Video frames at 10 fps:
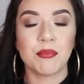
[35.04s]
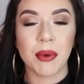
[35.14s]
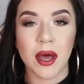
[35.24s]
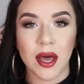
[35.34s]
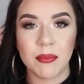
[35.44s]

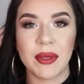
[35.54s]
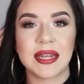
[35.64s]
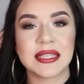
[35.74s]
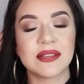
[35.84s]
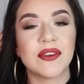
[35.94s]
bob
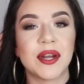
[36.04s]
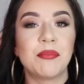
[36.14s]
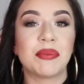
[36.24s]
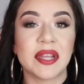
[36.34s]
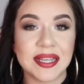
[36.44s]
and it's a
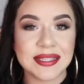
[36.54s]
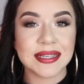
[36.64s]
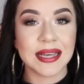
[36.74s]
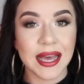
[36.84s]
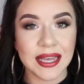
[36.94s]
very blunt
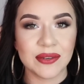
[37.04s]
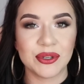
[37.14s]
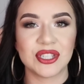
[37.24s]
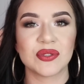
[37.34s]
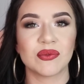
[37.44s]
cut,
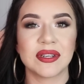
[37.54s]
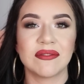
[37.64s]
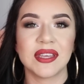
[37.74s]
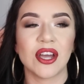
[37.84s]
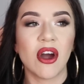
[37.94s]
which is one of
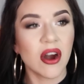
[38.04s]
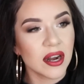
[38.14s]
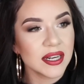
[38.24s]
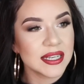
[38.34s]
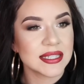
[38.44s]
the
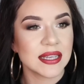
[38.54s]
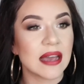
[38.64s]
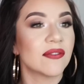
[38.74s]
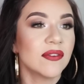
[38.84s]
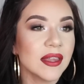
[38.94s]
hardest,
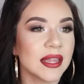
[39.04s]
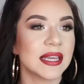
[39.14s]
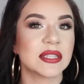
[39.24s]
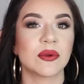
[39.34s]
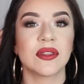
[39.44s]
I feel like
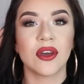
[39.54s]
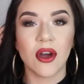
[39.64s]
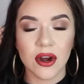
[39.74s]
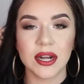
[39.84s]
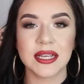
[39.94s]
it's one of the
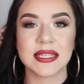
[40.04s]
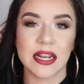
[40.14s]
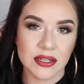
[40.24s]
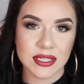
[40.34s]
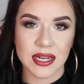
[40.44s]
hardest
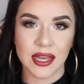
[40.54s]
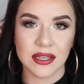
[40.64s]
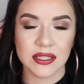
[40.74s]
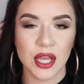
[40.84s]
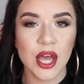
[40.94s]

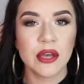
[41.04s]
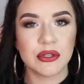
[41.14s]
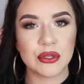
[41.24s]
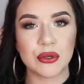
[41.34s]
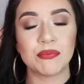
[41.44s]
hairstyles
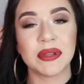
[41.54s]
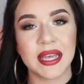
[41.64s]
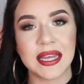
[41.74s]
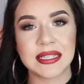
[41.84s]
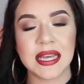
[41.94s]
to
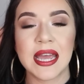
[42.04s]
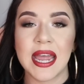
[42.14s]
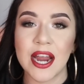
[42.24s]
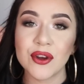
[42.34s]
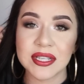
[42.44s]
blend
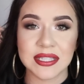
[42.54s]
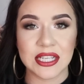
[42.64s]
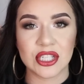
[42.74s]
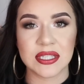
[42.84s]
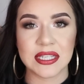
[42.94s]
hair
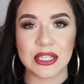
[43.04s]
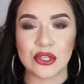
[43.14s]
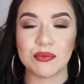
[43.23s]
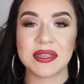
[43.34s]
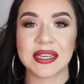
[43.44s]
extensions
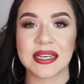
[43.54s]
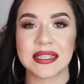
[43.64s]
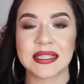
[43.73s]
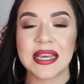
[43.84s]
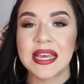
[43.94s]
into,
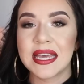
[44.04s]
because